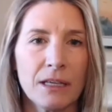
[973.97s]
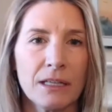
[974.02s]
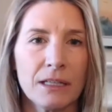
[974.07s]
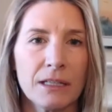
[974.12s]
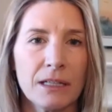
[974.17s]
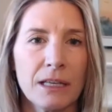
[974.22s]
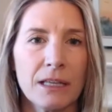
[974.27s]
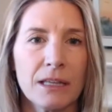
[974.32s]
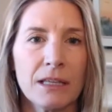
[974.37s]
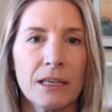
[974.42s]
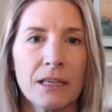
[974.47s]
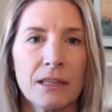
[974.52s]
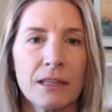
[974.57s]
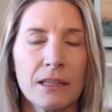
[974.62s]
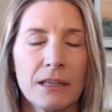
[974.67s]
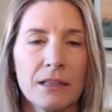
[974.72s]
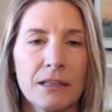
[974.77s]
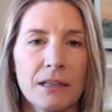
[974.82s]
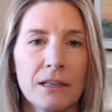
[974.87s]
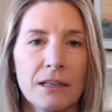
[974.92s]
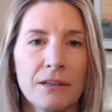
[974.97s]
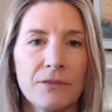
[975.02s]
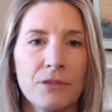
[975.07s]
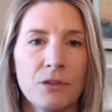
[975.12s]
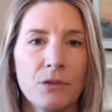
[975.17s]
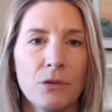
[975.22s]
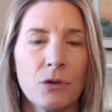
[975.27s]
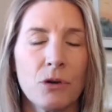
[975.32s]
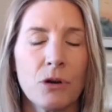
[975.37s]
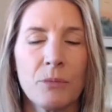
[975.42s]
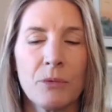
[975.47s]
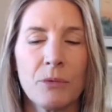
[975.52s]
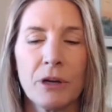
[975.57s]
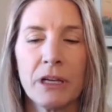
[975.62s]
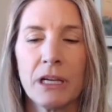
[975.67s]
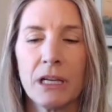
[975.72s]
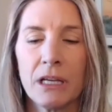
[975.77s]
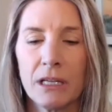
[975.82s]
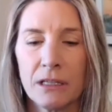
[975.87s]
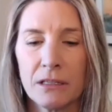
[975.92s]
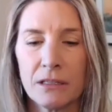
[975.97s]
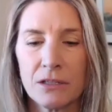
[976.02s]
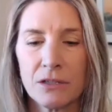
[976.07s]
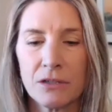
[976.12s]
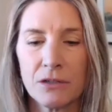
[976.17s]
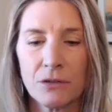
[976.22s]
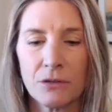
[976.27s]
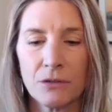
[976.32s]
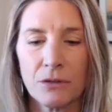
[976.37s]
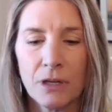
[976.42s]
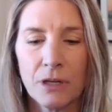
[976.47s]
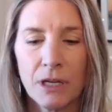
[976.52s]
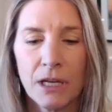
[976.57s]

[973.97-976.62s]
And I think that if you incorporate it into